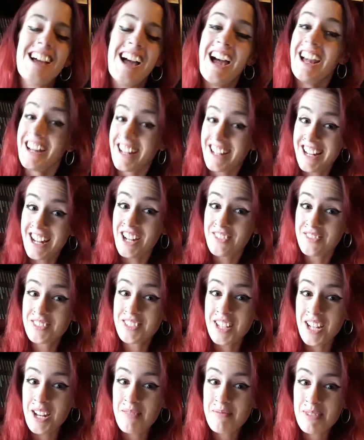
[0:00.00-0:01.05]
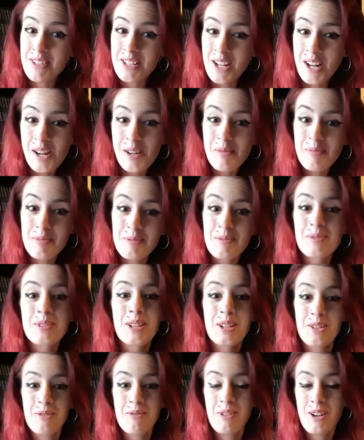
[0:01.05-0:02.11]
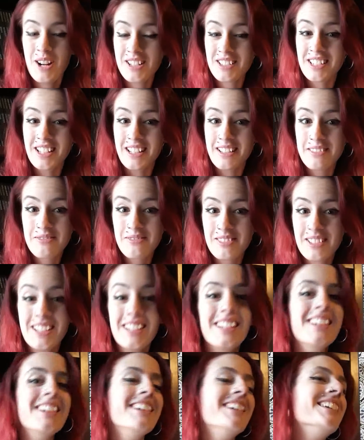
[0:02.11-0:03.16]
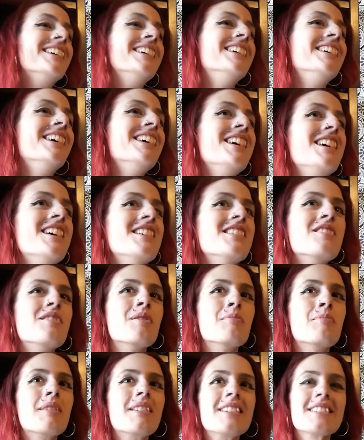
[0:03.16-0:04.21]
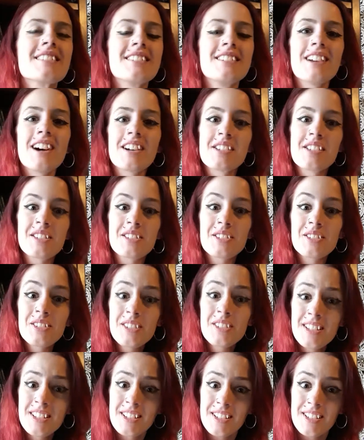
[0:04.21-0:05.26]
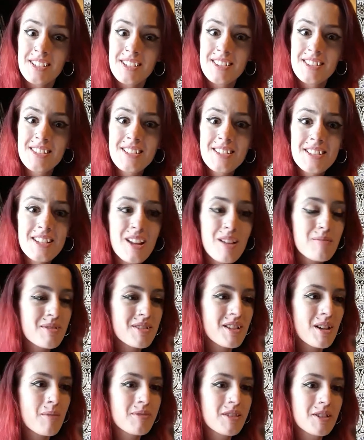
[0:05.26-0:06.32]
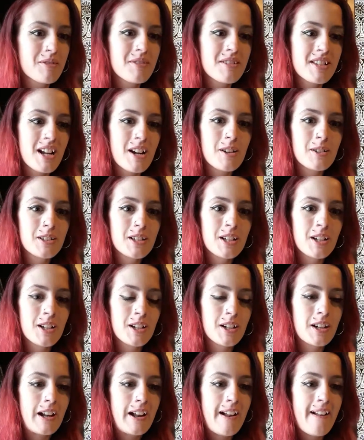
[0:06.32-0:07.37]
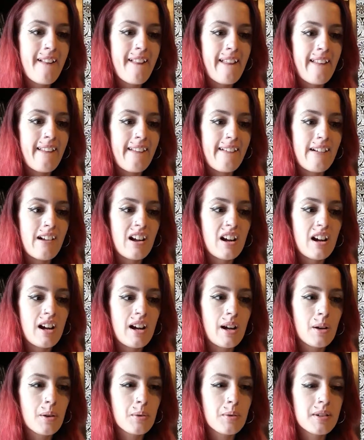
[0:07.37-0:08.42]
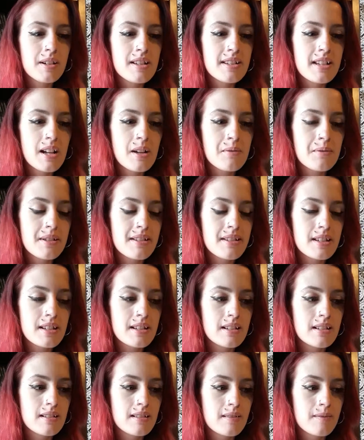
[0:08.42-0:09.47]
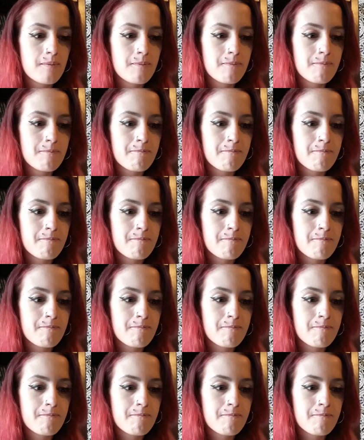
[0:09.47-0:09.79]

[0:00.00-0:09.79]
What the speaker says: And I have a GameStop here where I live, but it's not as good. This GameStop that was out here, I want to say it was in